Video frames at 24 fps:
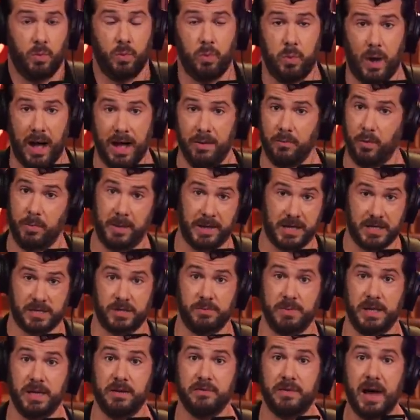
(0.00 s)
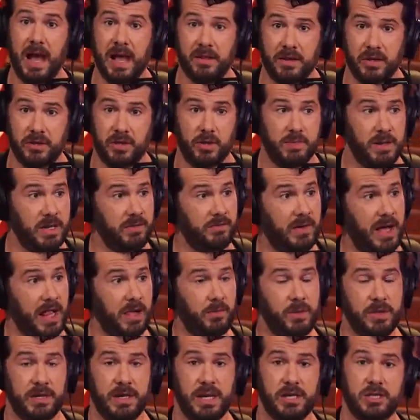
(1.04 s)
Why? Well, because they're being violent. They're being
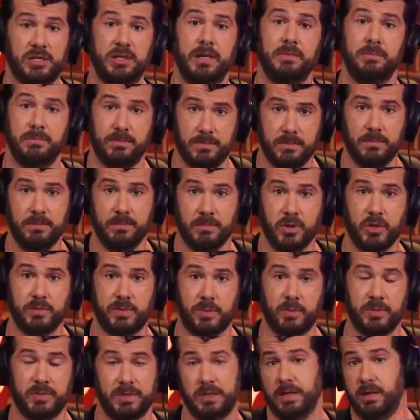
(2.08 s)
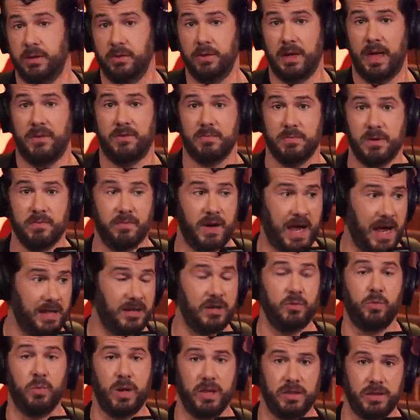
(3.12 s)
violent with a nation that most people would say, you know, they haven't been
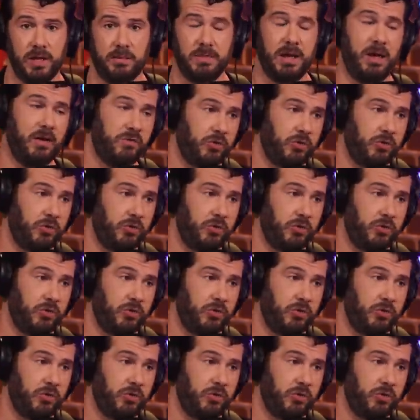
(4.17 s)
violent with them.